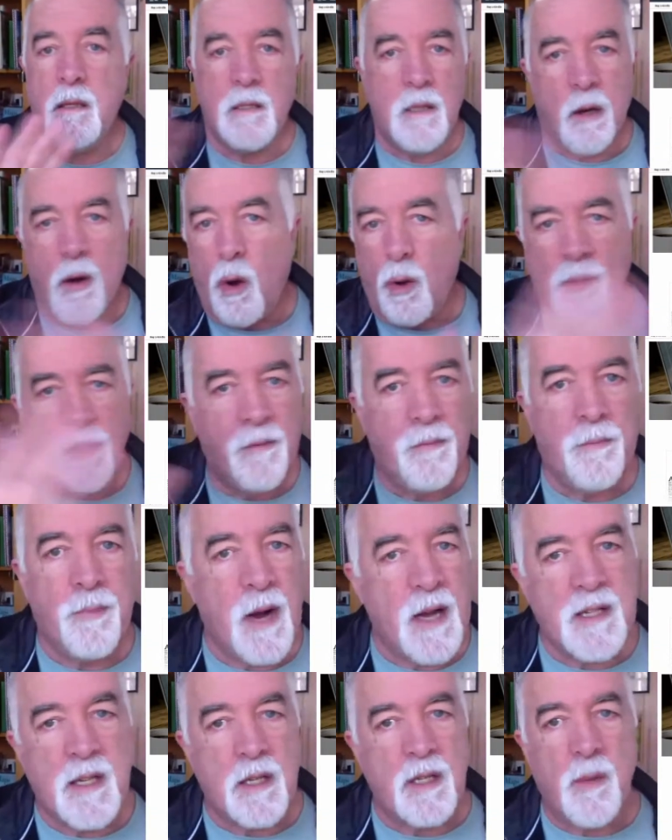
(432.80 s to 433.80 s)
whole different
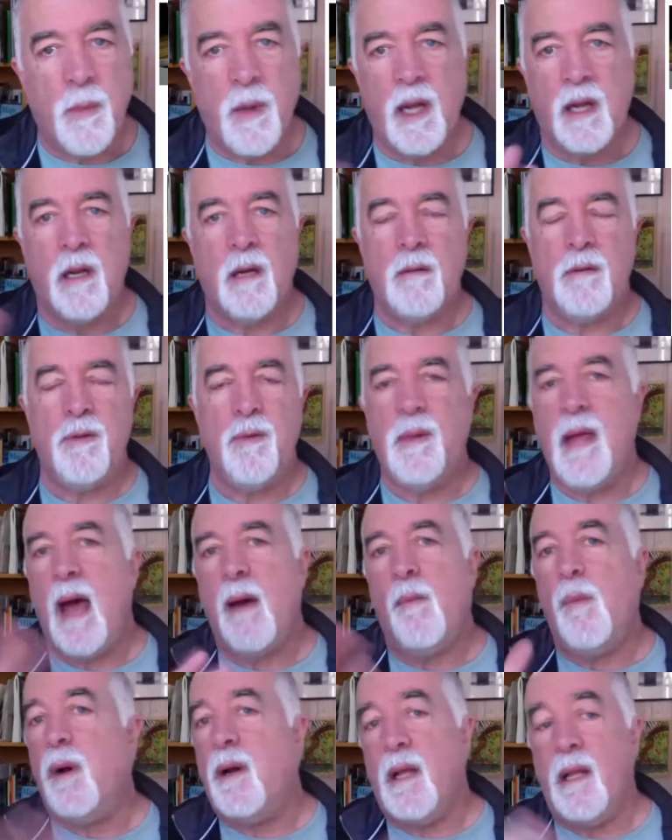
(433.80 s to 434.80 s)
process. So we're not going to do
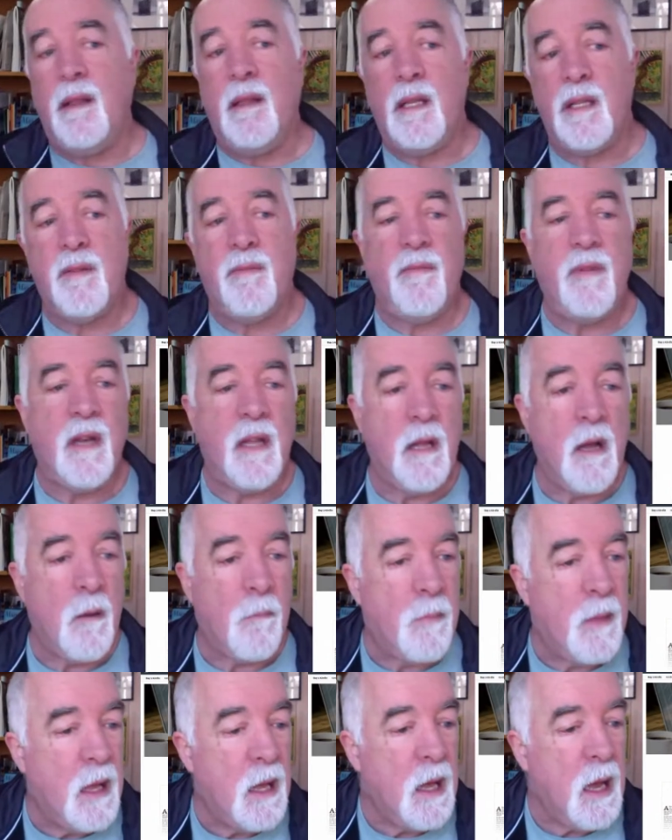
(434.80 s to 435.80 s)
that one in this video.
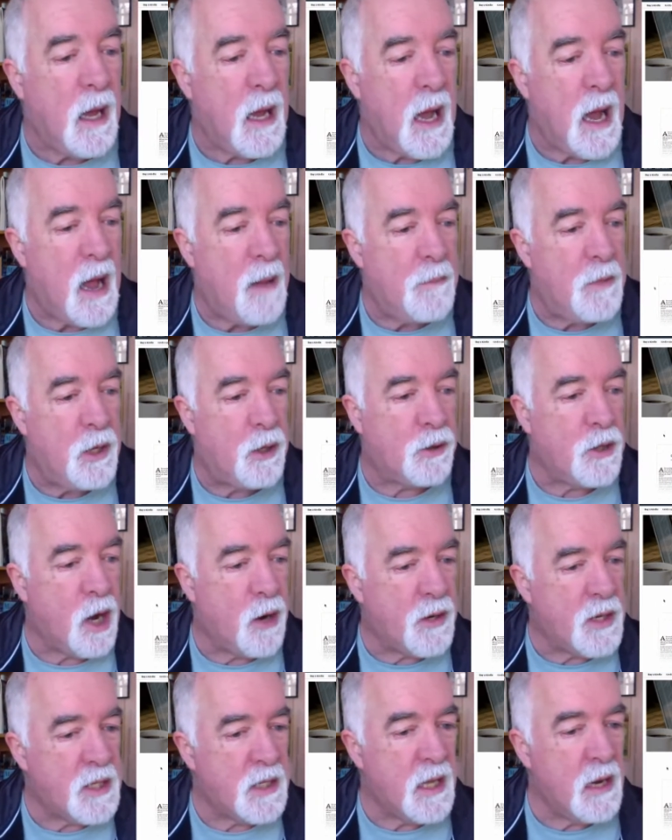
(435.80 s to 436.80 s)
You'll
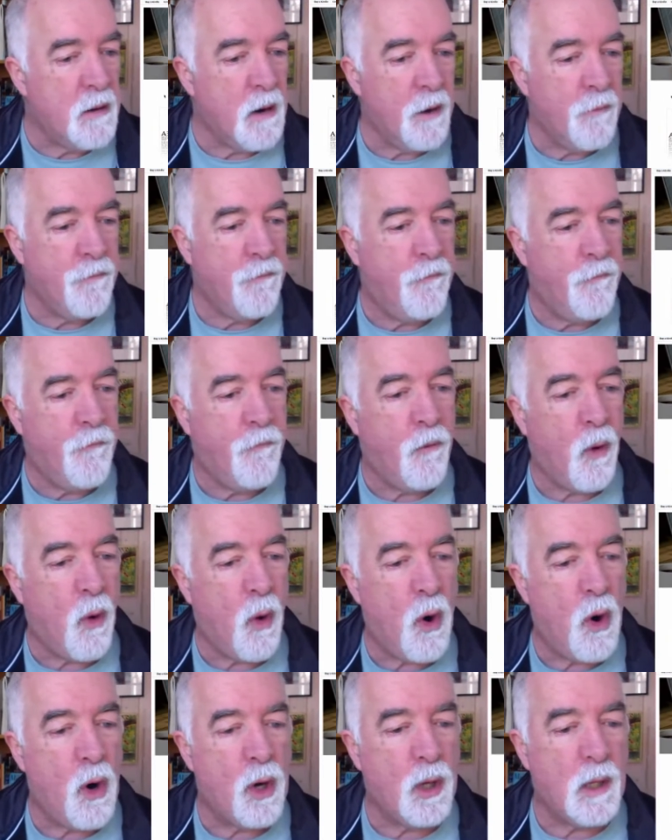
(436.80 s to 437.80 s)
notice there are
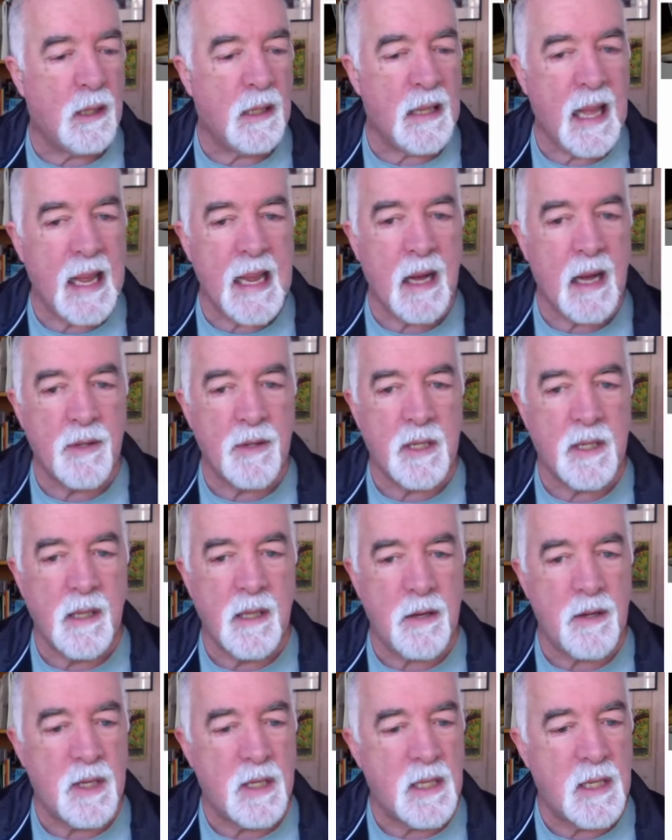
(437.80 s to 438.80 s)
4 layouts
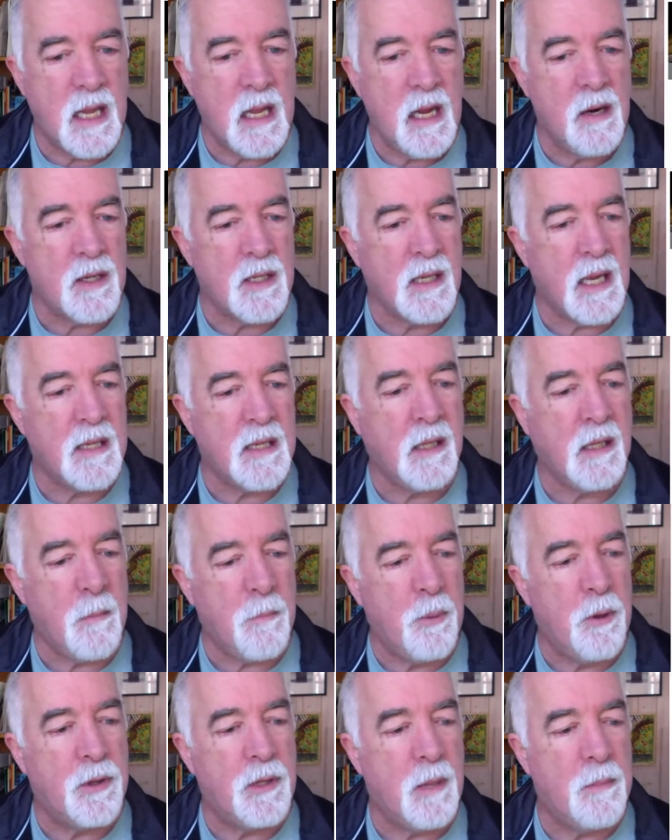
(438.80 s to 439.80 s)
that you see here. It's nice that they
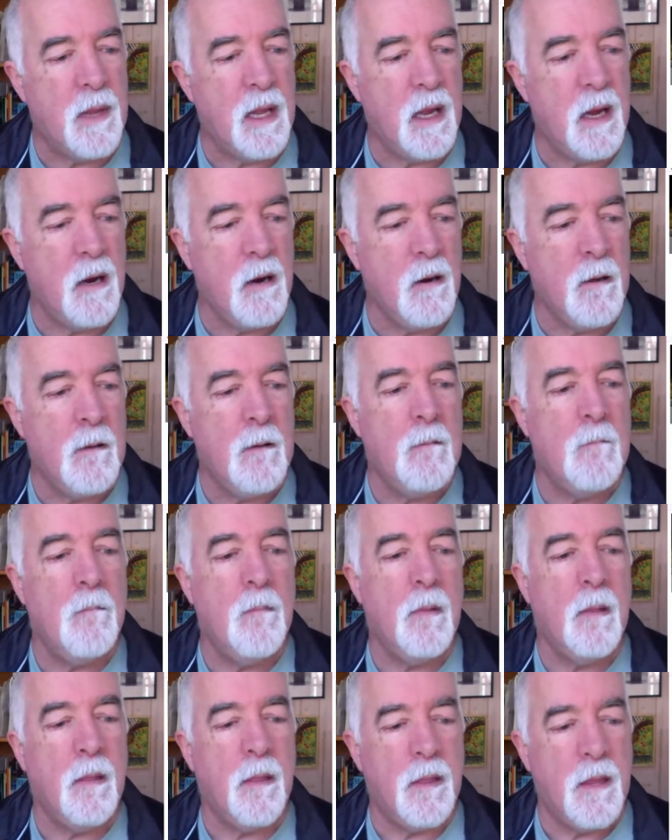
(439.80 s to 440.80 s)
put them here.
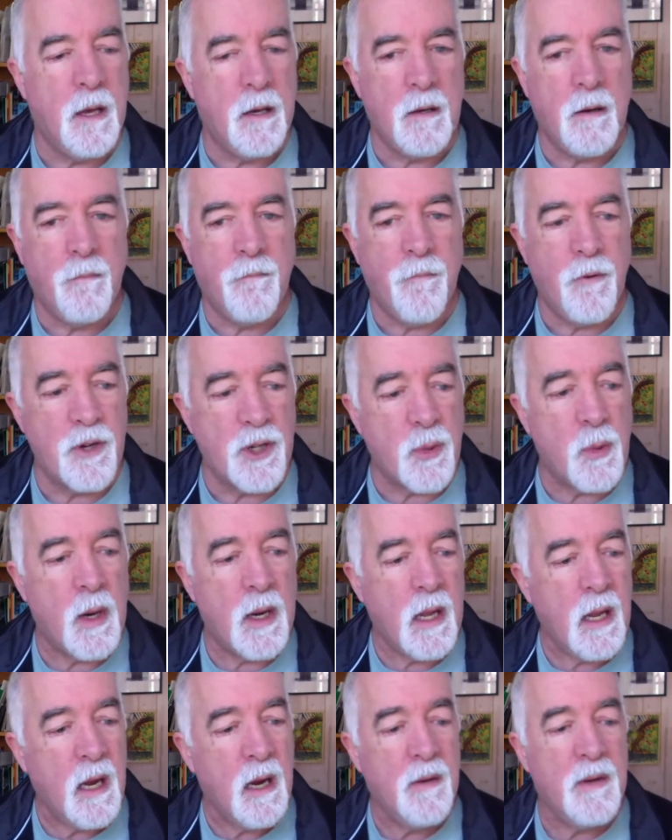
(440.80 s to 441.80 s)
The first
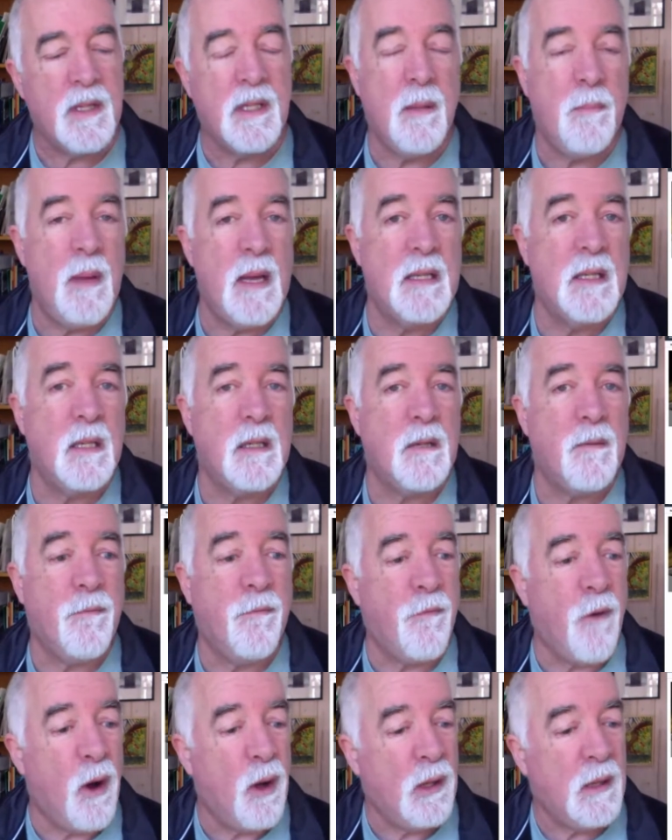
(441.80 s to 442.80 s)
one here is the basic
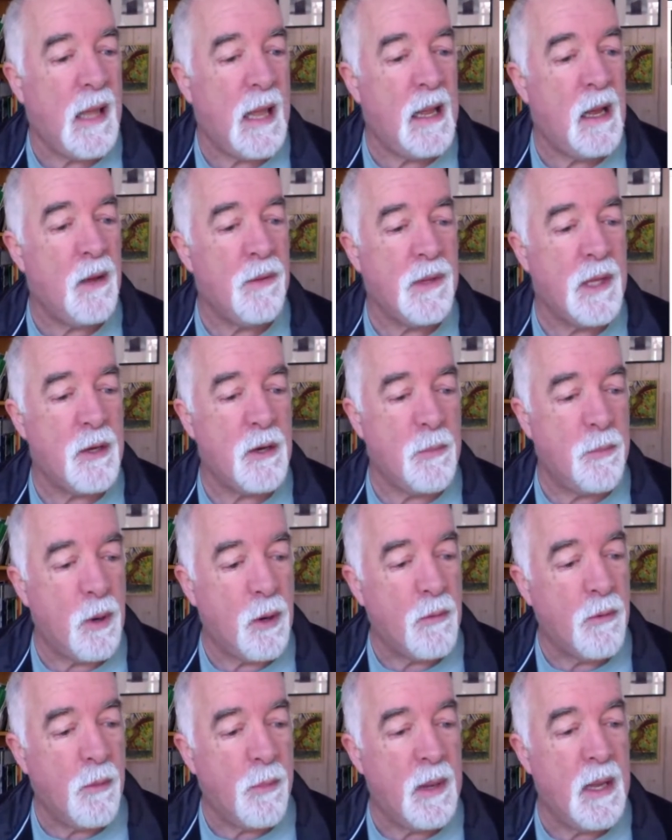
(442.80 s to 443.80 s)
default layout that your
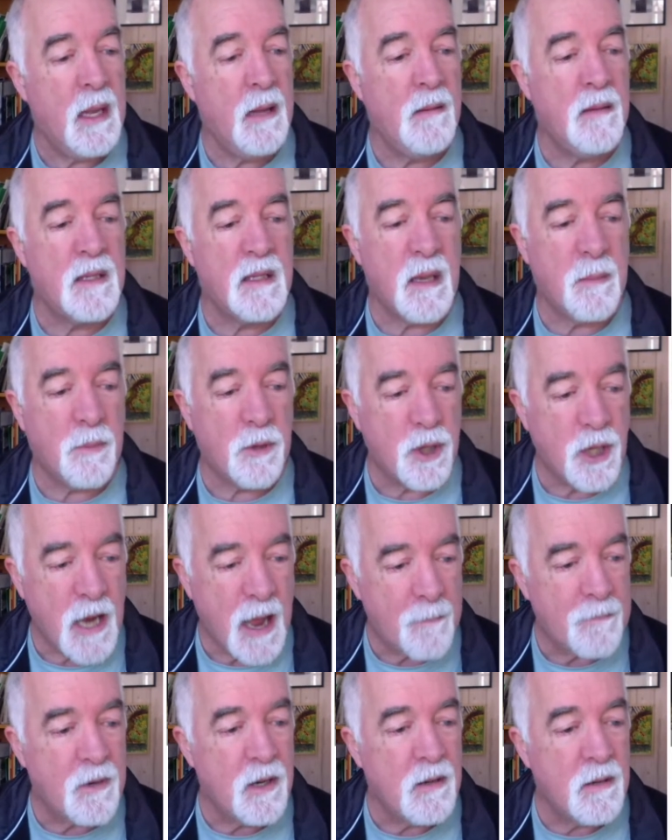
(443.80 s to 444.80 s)
book will be: simple
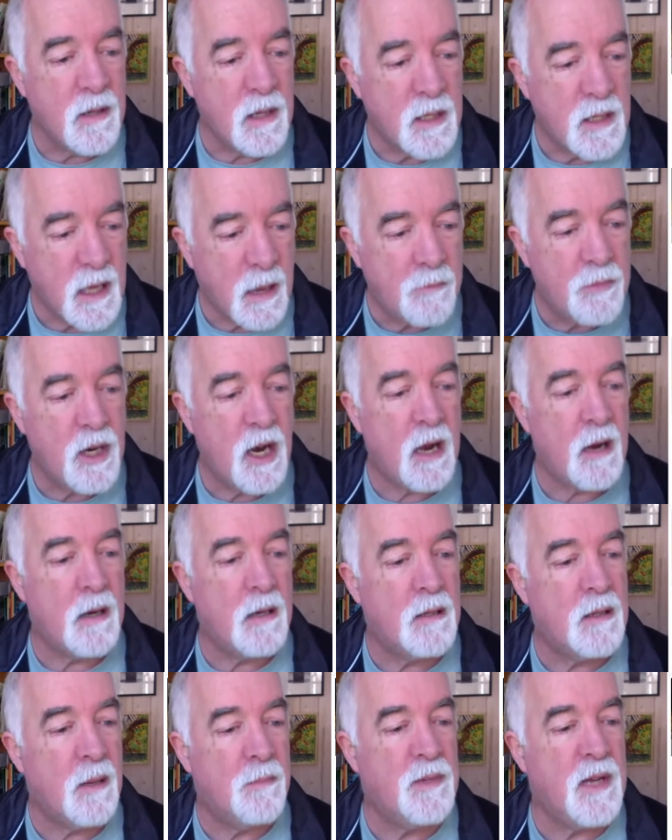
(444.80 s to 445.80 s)
chapter,
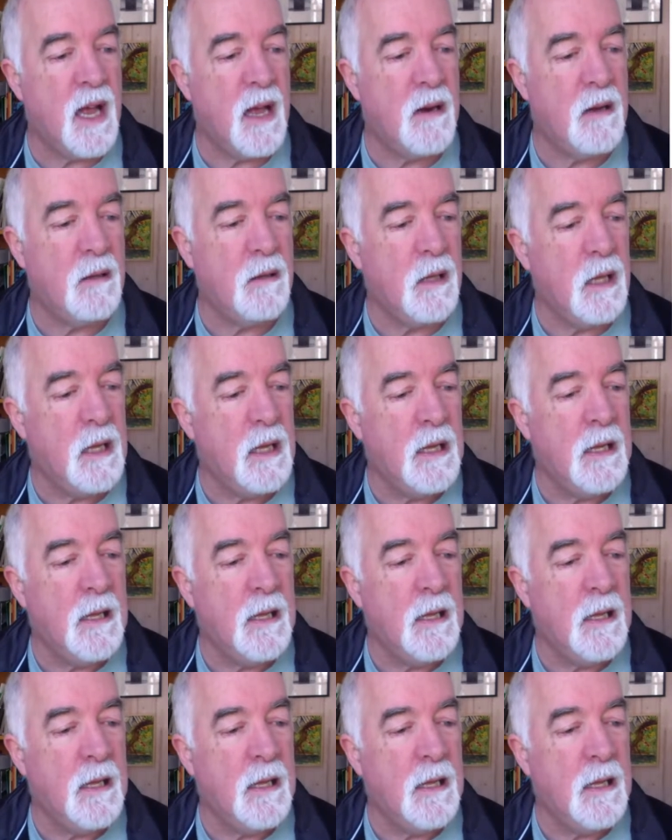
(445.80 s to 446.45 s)
subtitle,